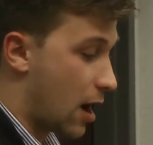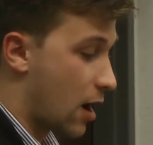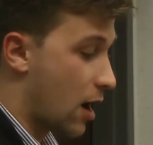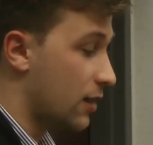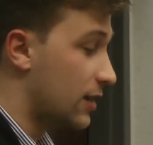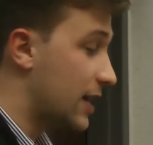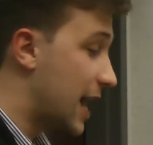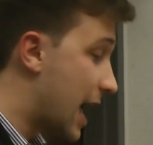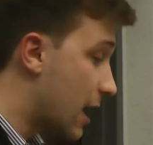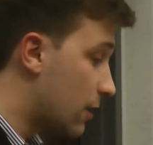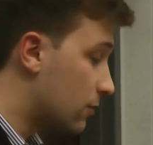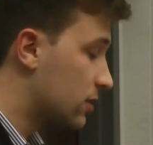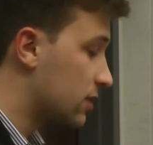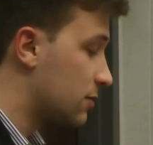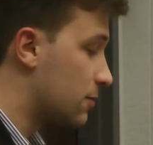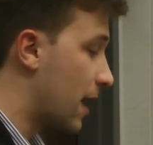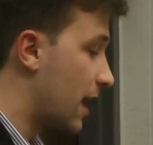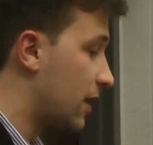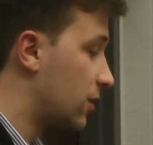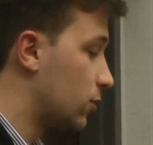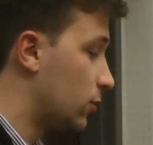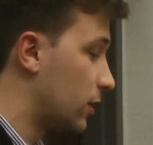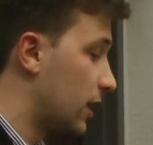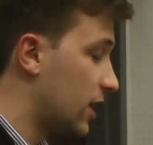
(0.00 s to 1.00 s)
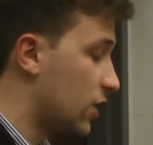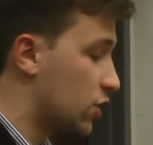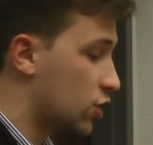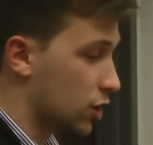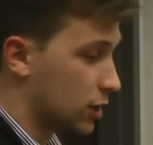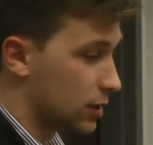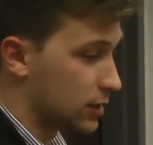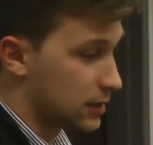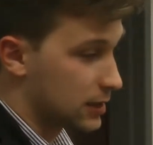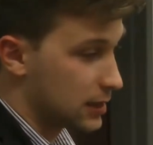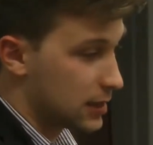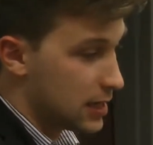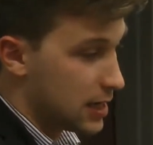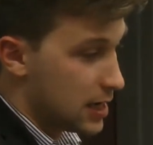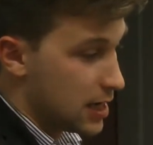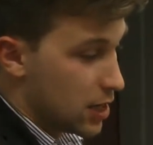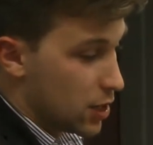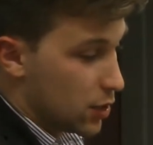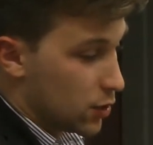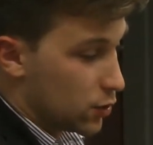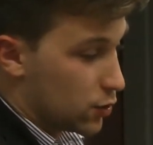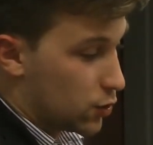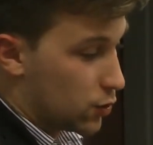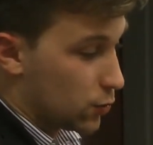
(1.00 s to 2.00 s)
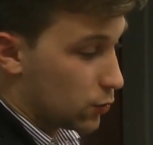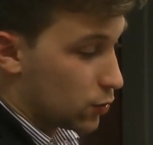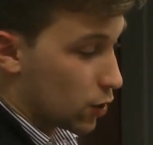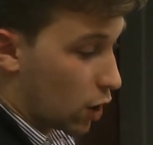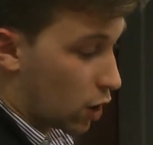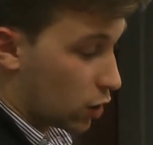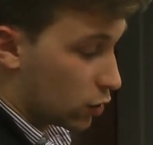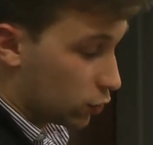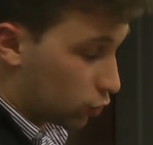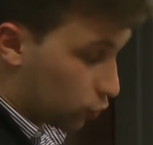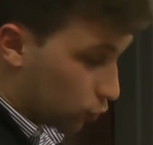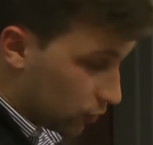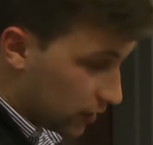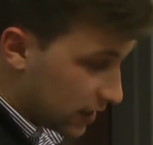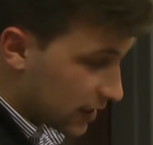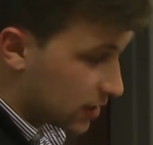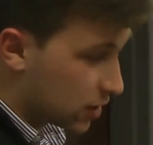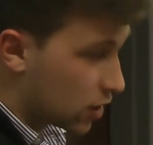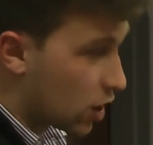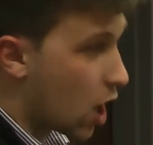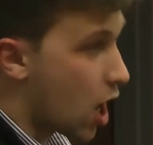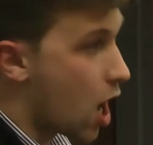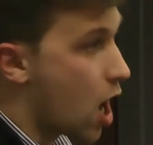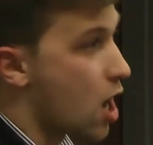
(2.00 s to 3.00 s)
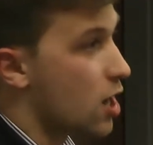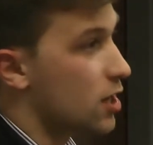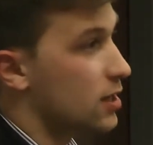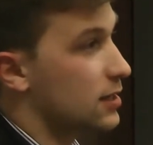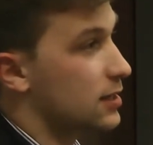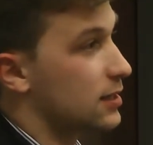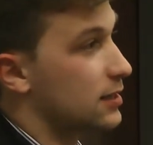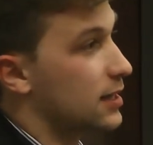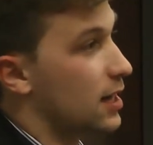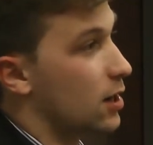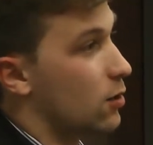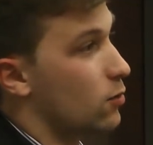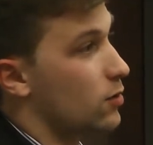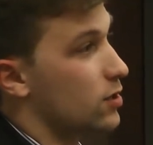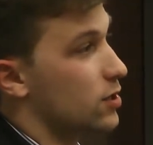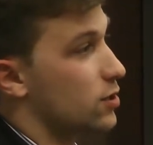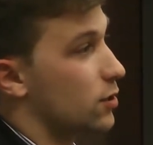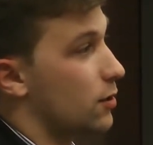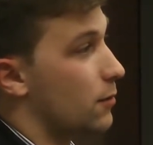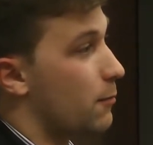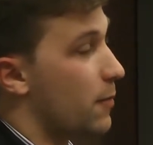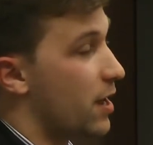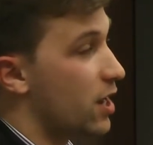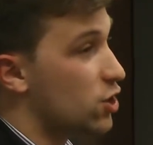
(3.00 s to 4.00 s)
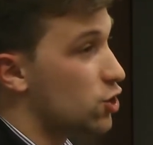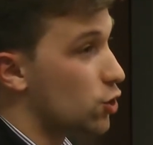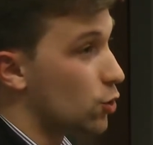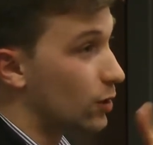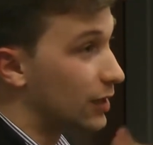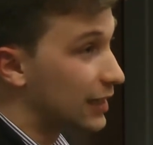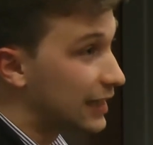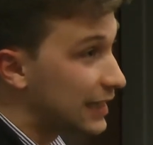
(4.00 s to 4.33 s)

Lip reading: announced my donation to this cause, there was a major